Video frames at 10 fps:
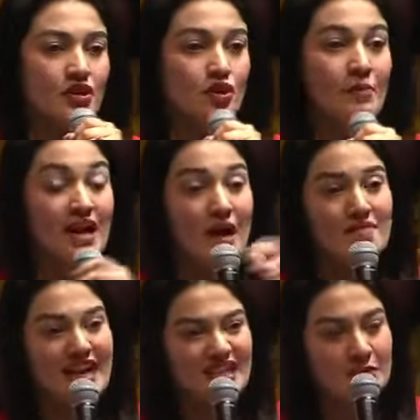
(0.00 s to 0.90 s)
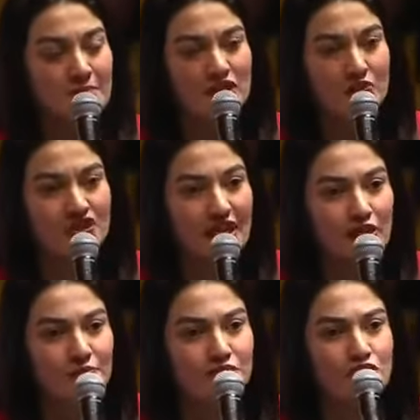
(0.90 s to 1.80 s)
You become that sponge which
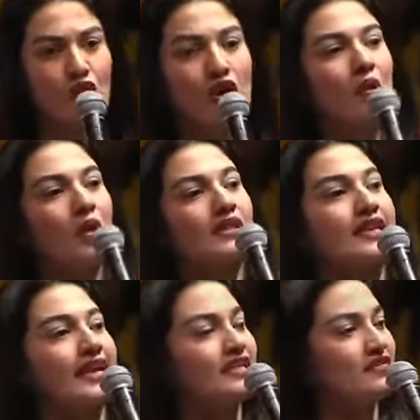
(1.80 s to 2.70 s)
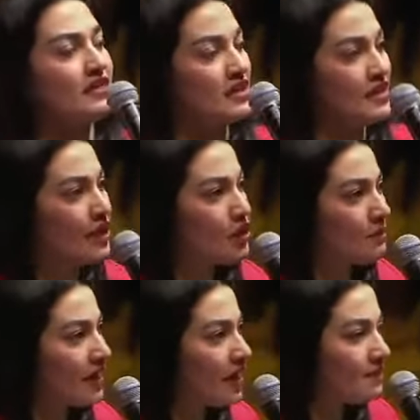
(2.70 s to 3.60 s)
can absorb all the negativity, and
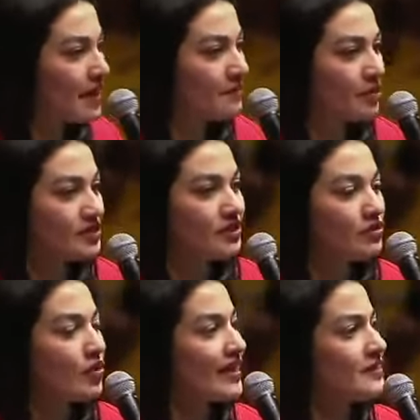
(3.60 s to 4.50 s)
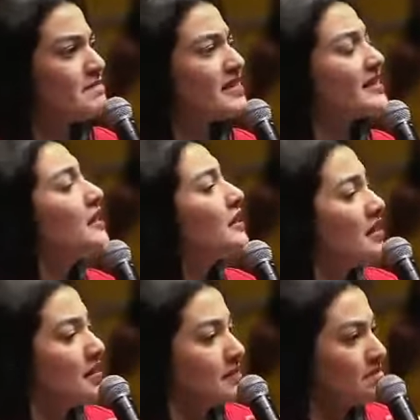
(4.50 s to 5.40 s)
you become that person who can emit
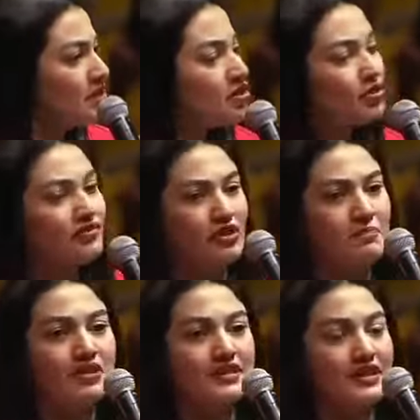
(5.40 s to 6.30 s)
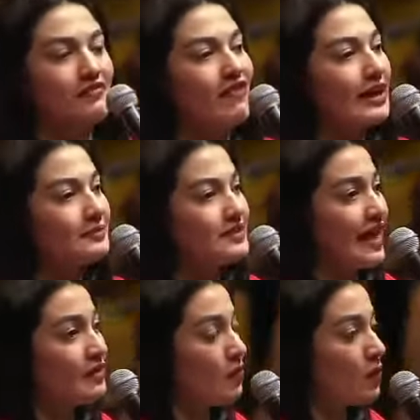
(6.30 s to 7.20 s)
beautiful, positive vibes.
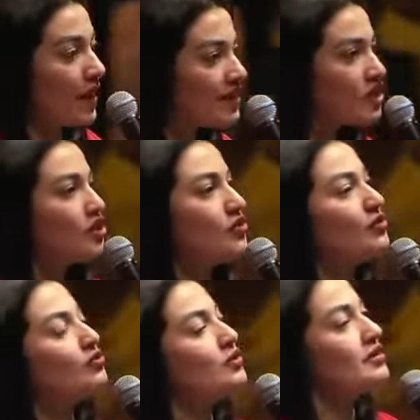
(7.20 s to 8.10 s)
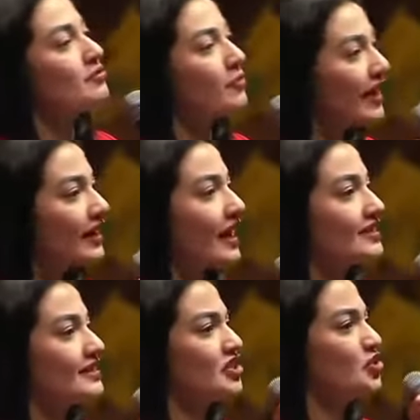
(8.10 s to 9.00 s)
And when you
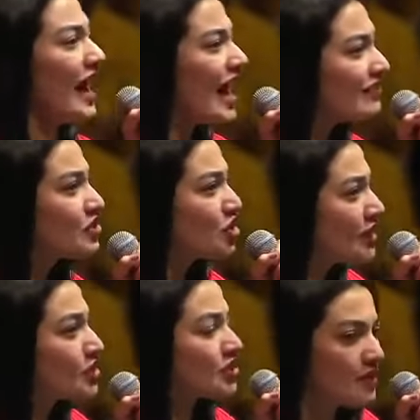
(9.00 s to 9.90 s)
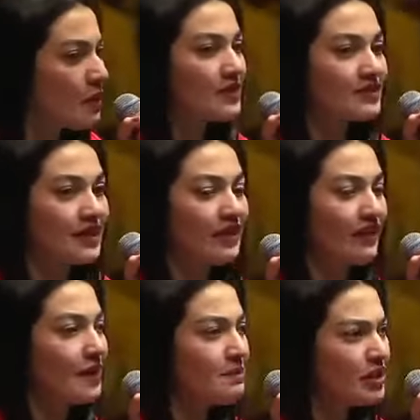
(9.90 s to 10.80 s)
realize that you have changed someone's life,
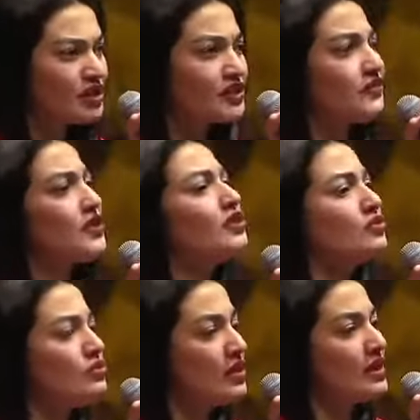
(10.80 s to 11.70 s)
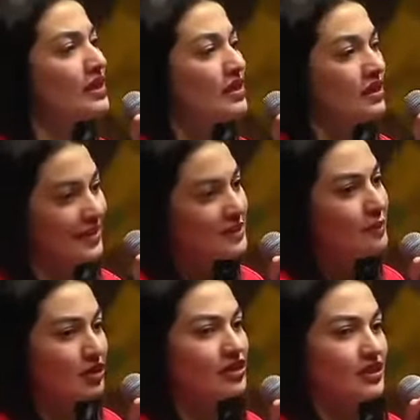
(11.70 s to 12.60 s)
and because of you, this
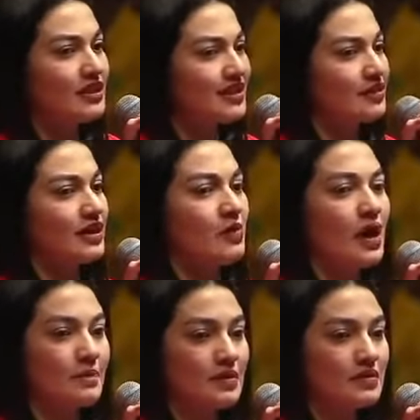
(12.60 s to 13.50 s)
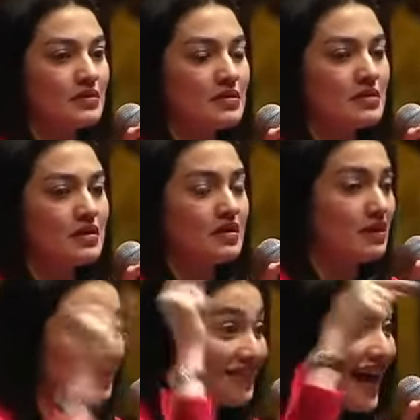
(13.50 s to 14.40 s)
person didn't give up,
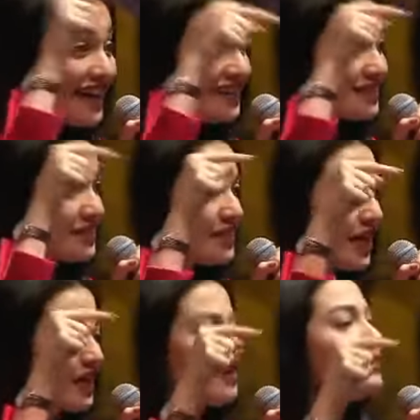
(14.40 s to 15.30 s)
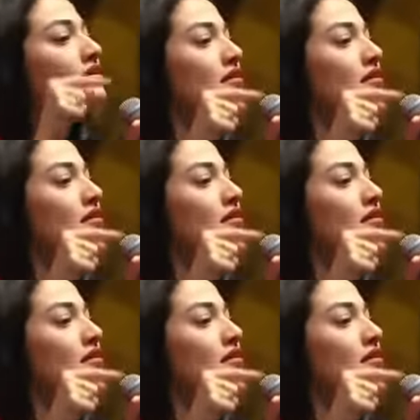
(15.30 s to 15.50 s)
that is the day